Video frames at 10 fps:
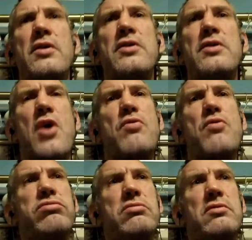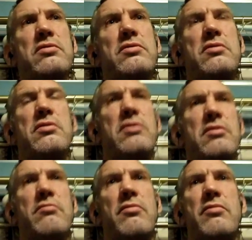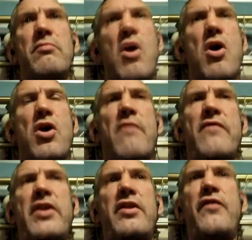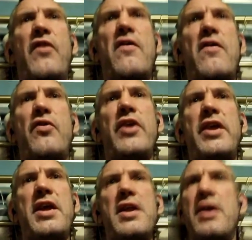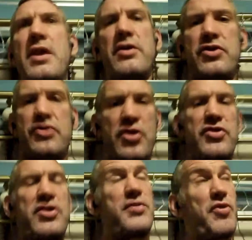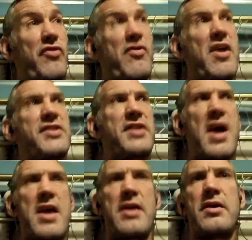So Marco invented the 540, didn't he? Just because it's progressed then.